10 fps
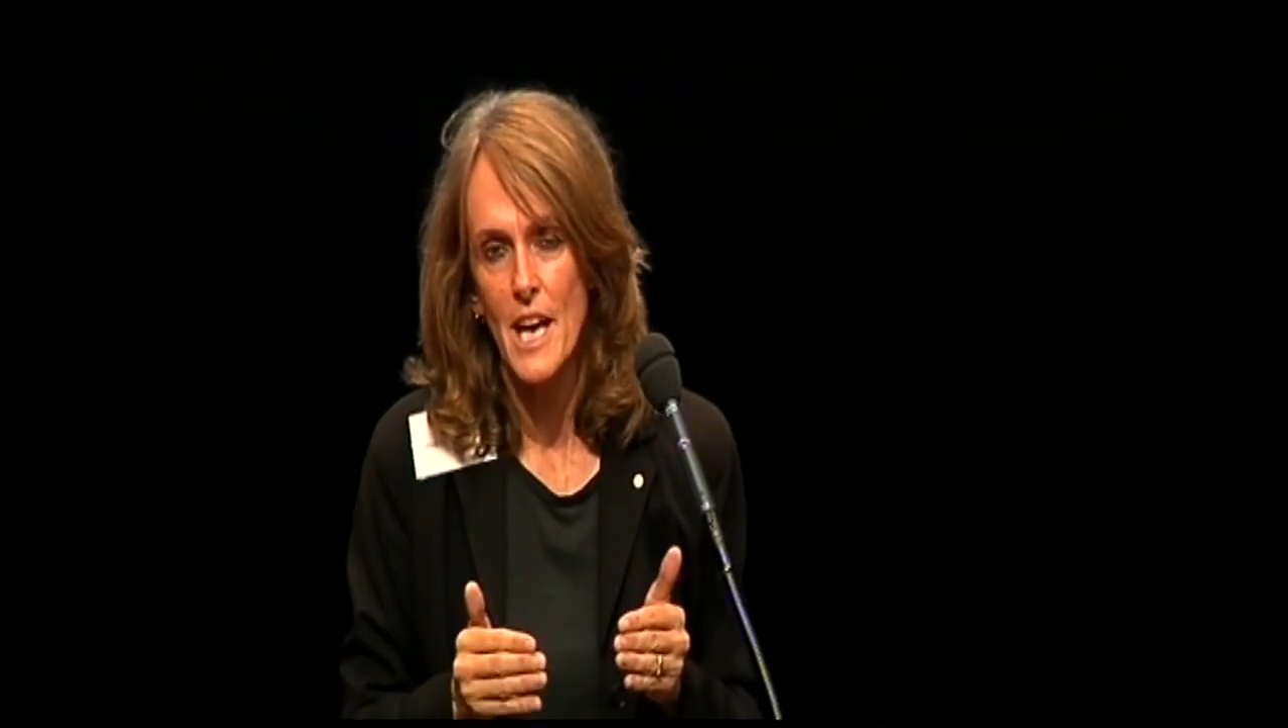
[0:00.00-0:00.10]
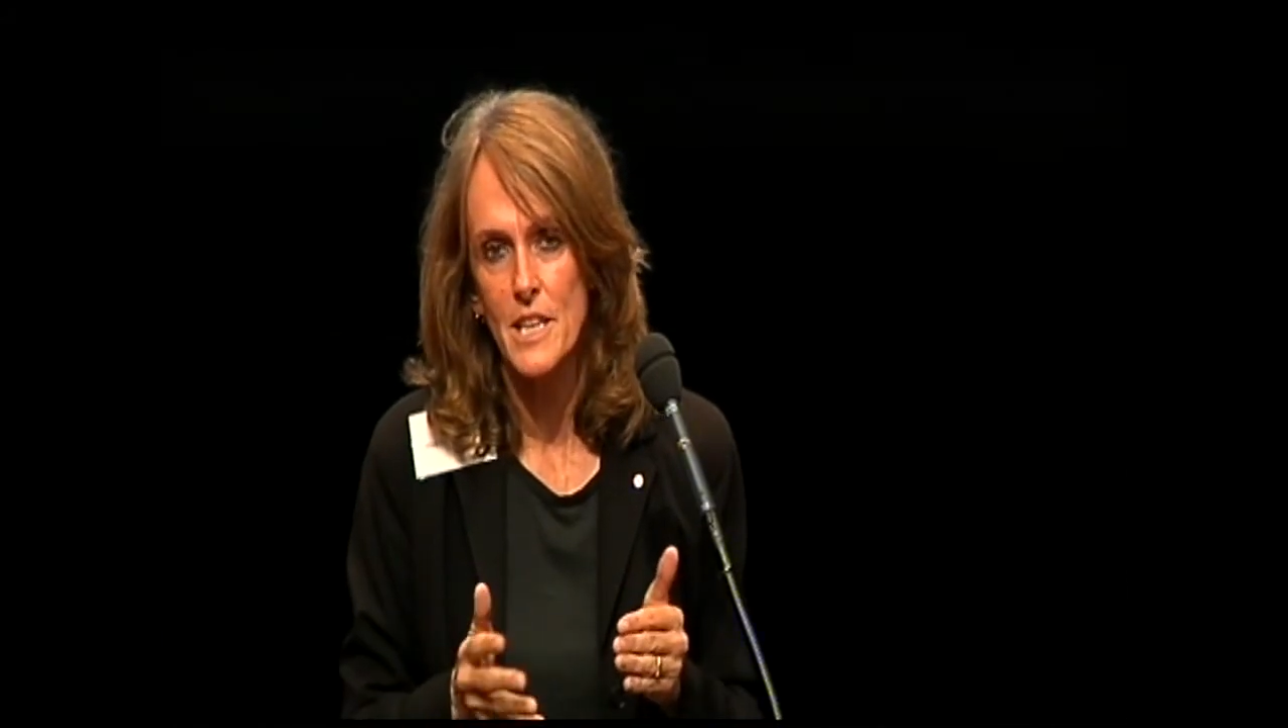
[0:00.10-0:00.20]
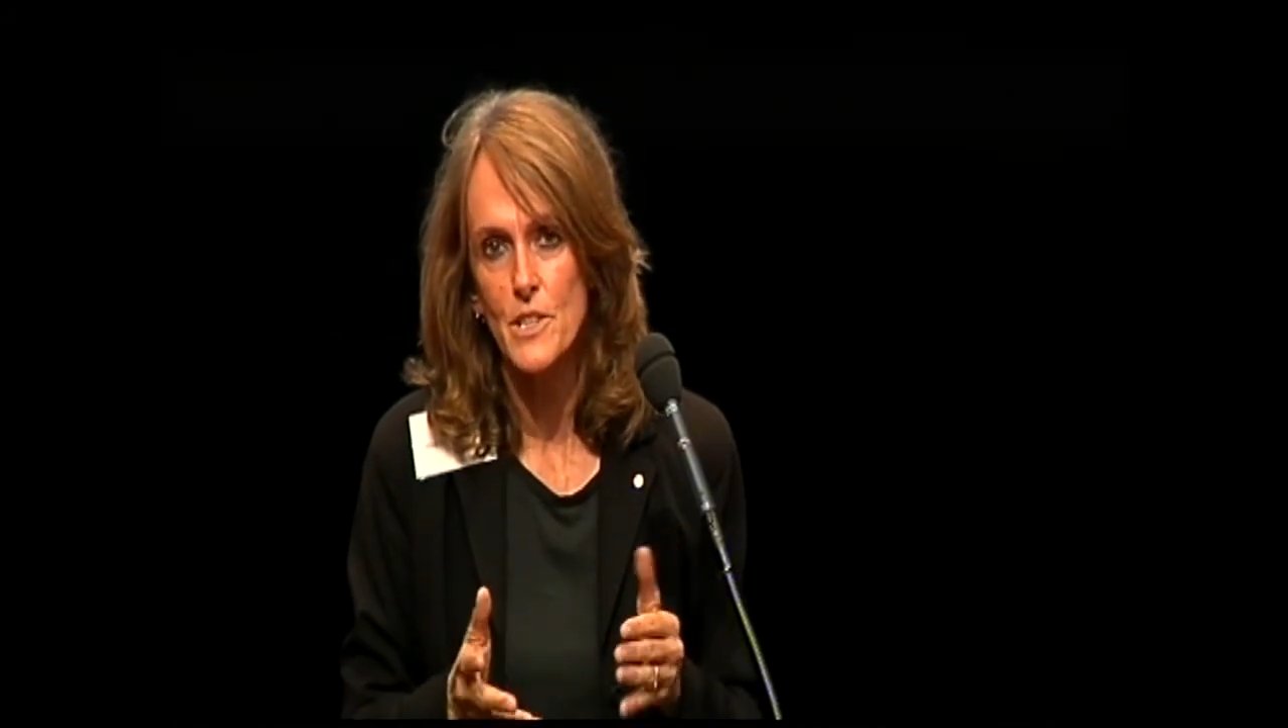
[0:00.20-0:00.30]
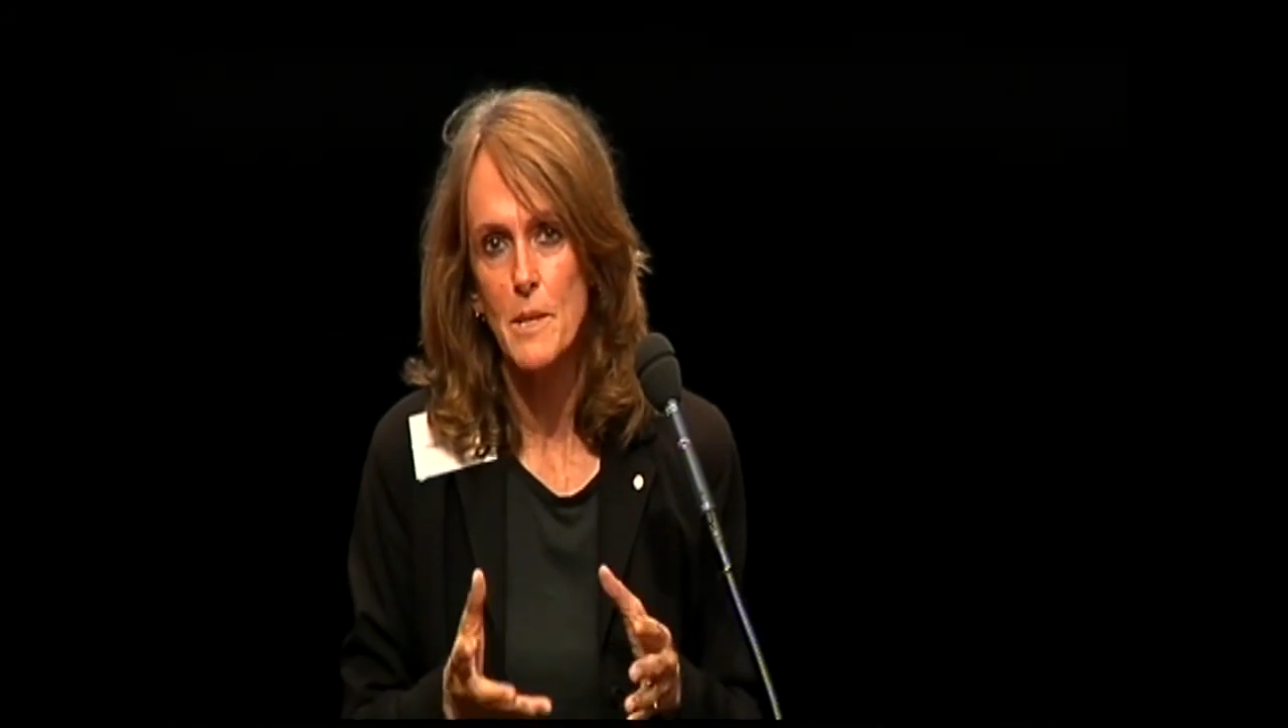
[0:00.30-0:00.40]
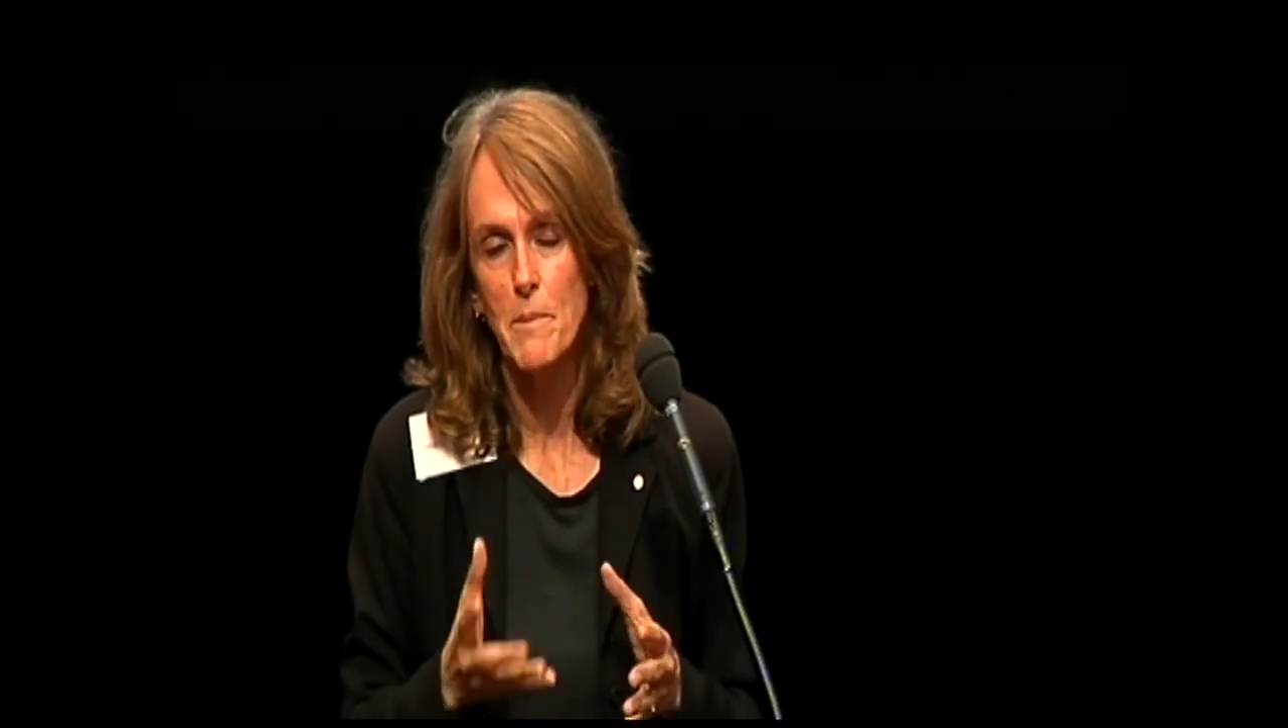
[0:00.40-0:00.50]

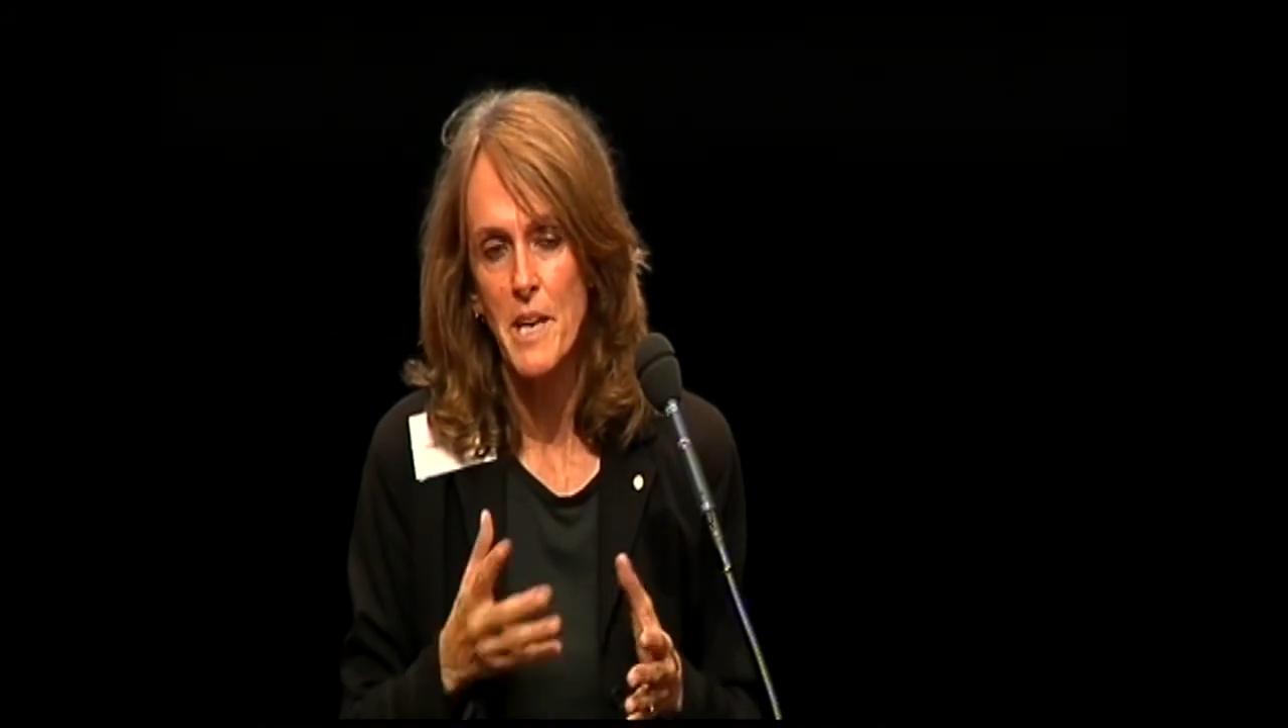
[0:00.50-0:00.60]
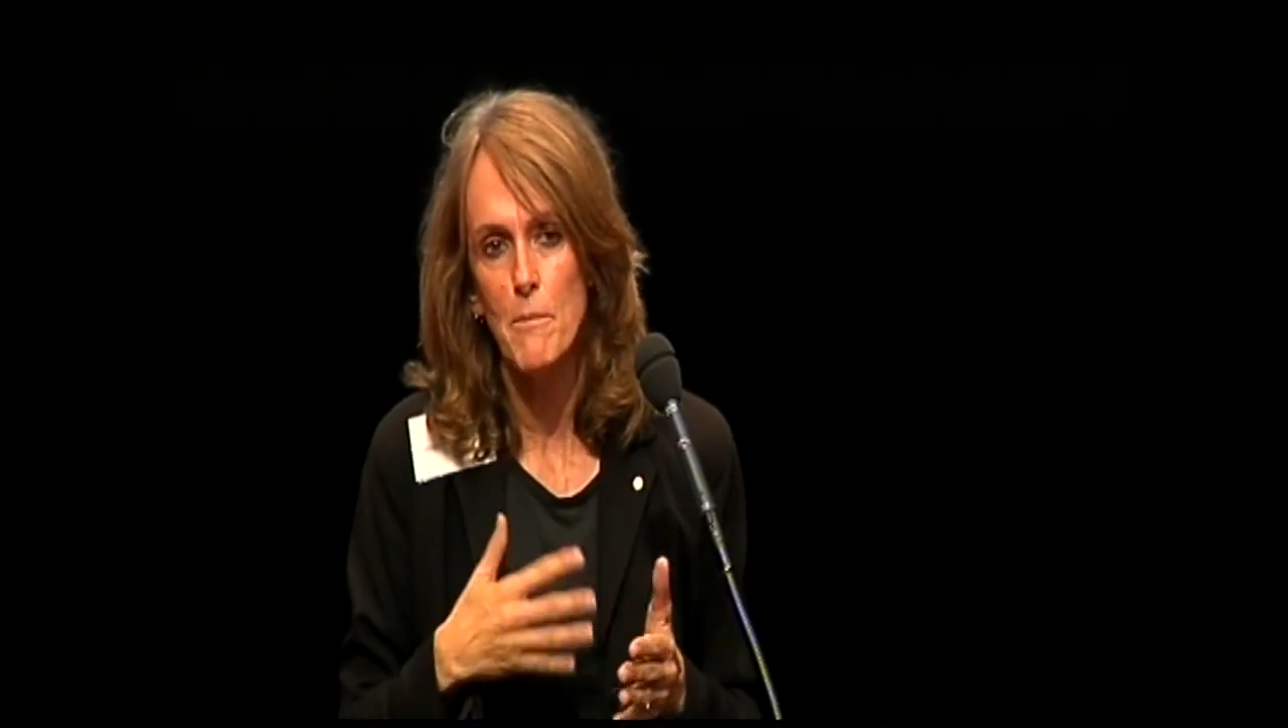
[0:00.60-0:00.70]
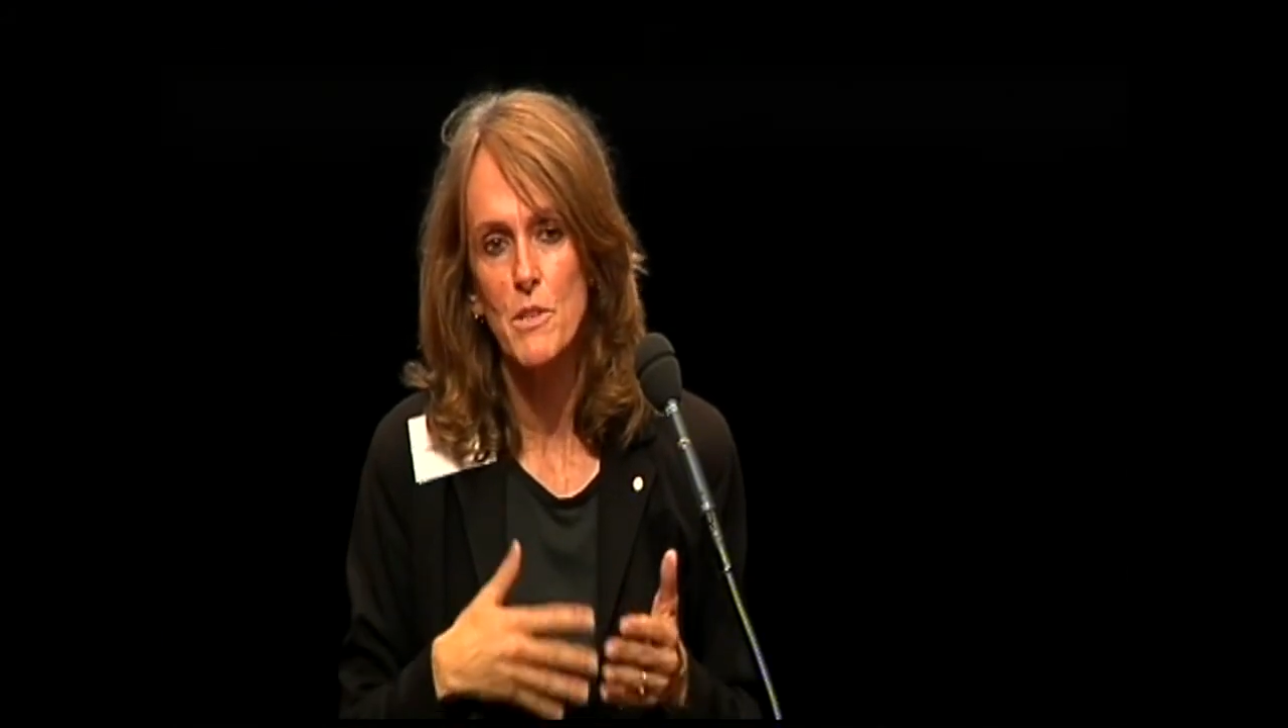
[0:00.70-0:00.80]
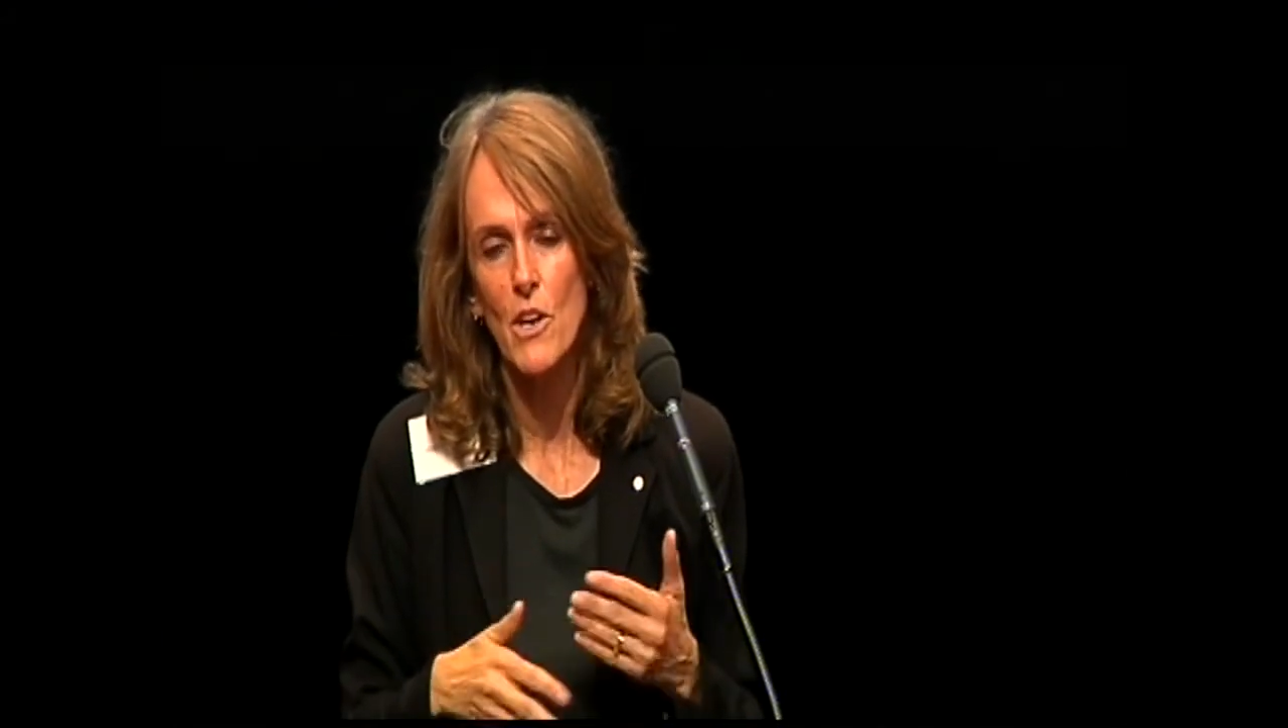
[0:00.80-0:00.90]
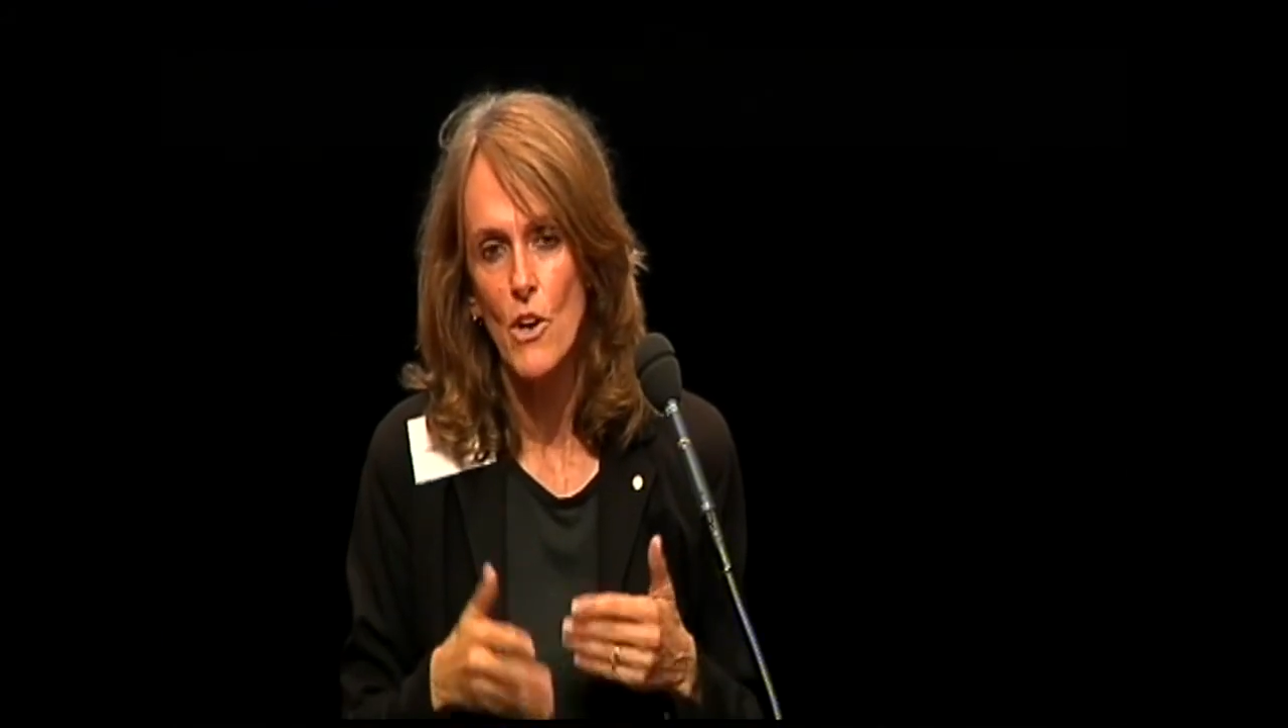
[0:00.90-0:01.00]
actually being able to